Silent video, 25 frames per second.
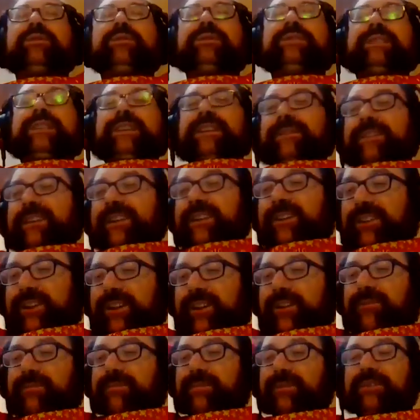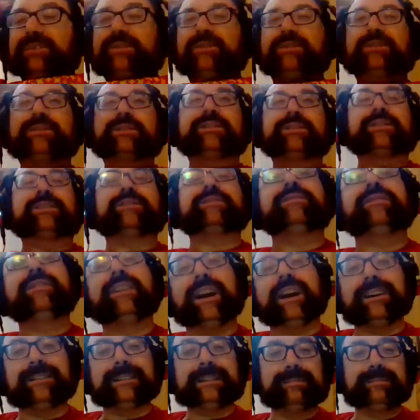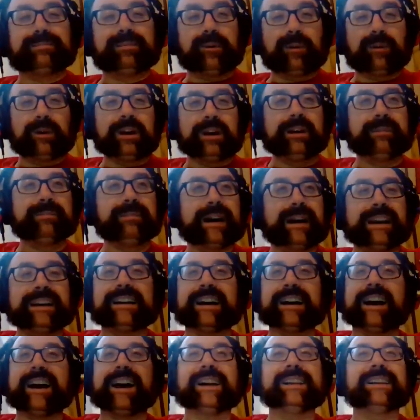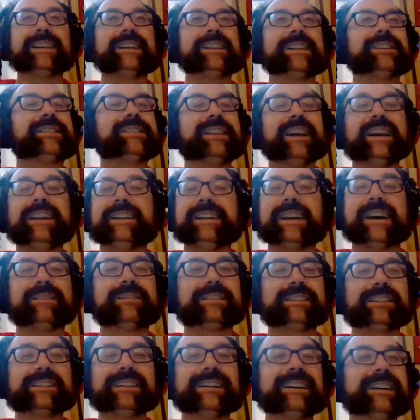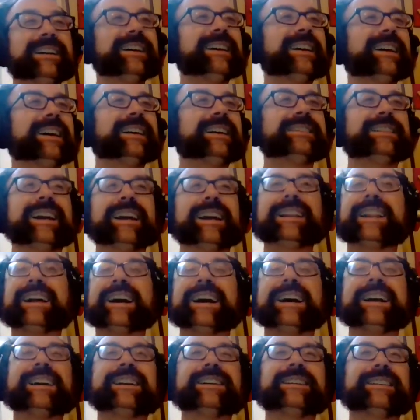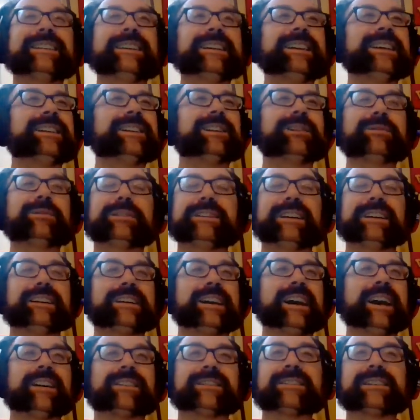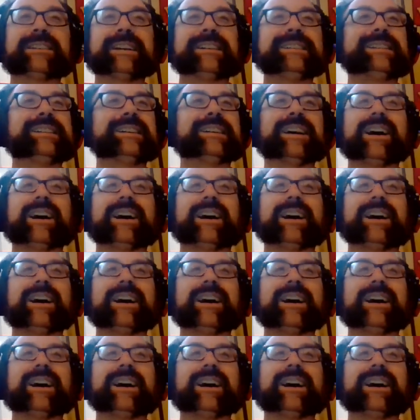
TV show producers are very bored by college. They like either the character gets to